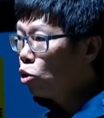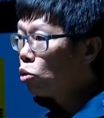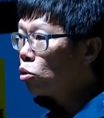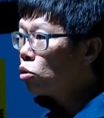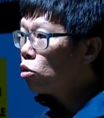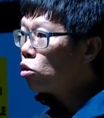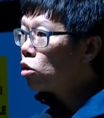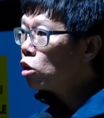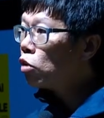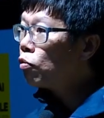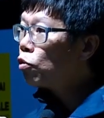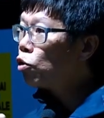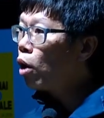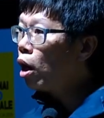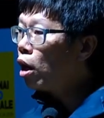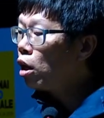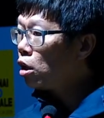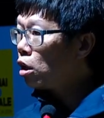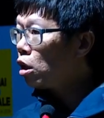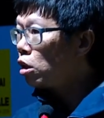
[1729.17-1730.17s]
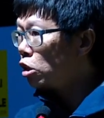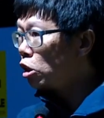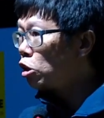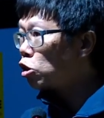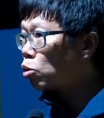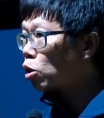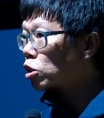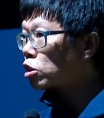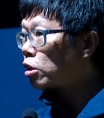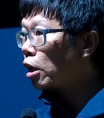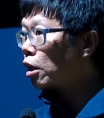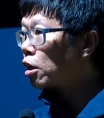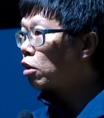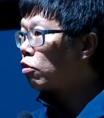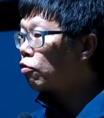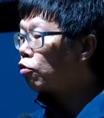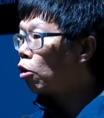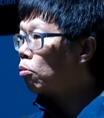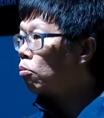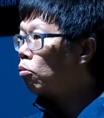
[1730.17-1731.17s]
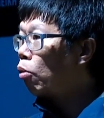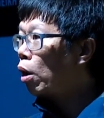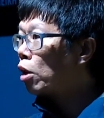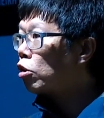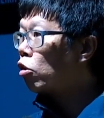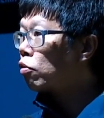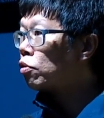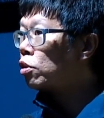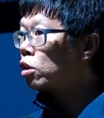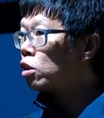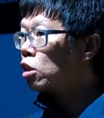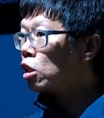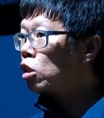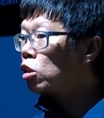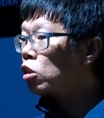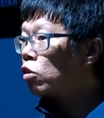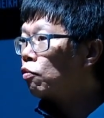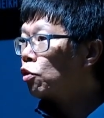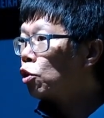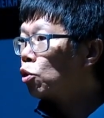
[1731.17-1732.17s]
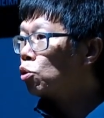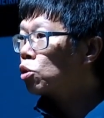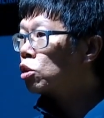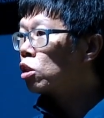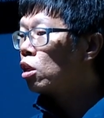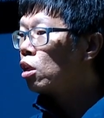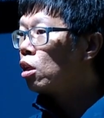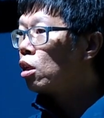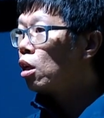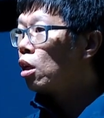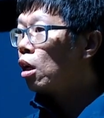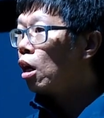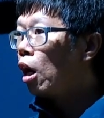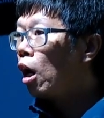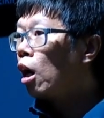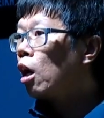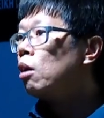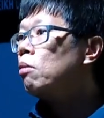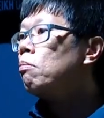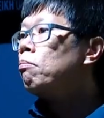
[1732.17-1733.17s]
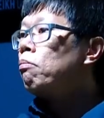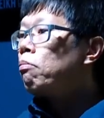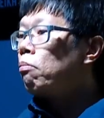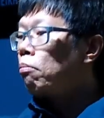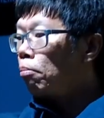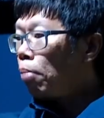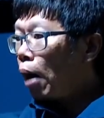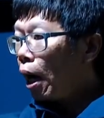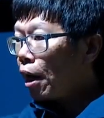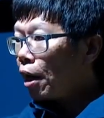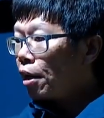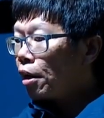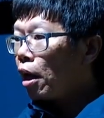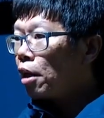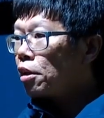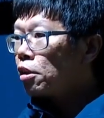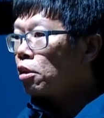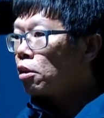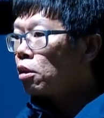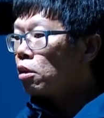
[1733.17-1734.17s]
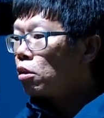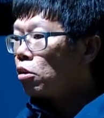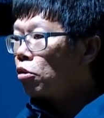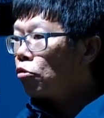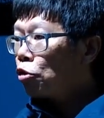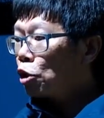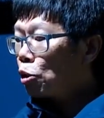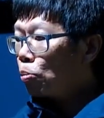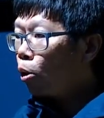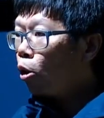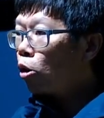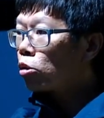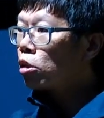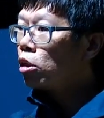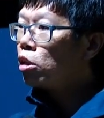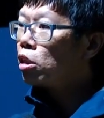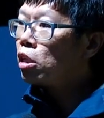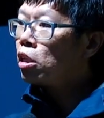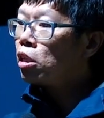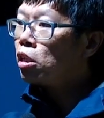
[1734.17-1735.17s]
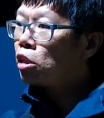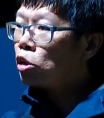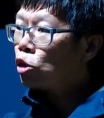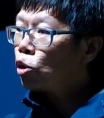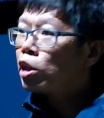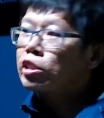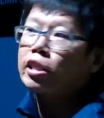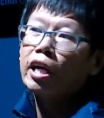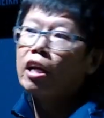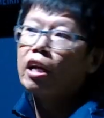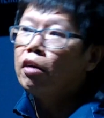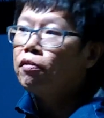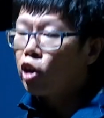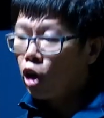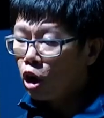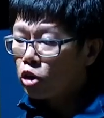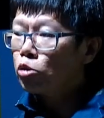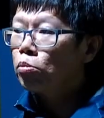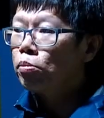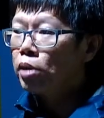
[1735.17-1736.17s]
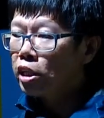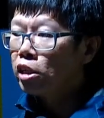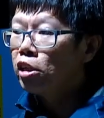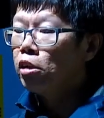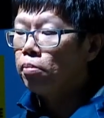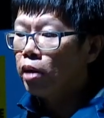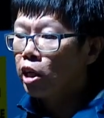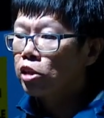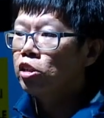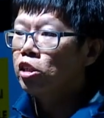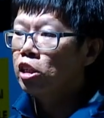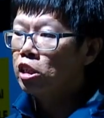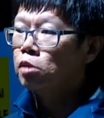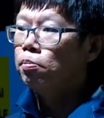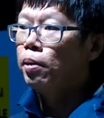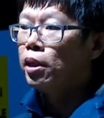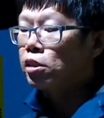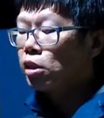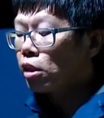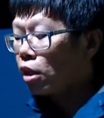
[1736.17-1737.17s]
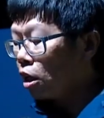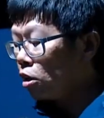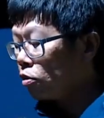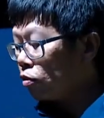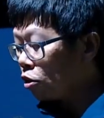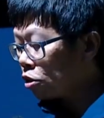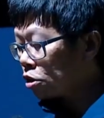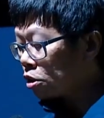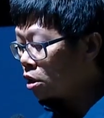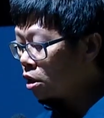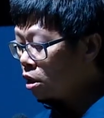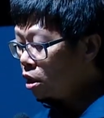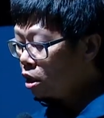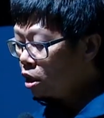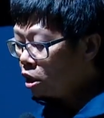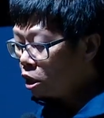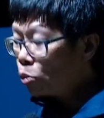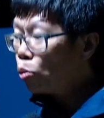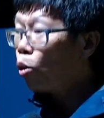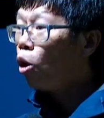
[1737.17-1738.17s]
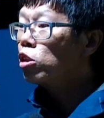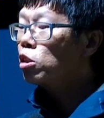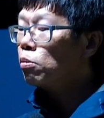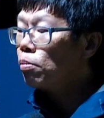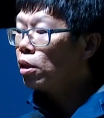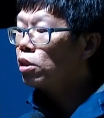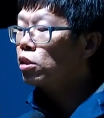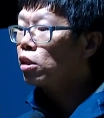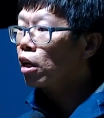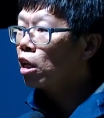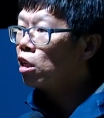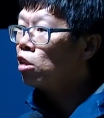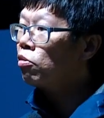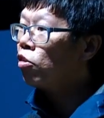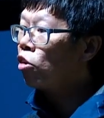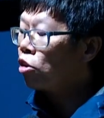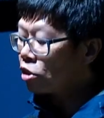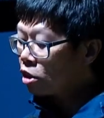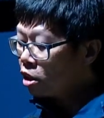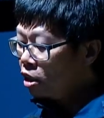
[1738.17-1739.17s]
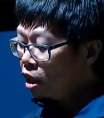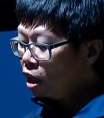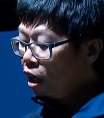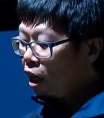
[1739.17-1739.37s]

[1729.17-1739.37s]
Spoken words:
So this was taken from one of the interviews by another reporter in the US. I never got to meet him, actually. He's based in California. He was based in California.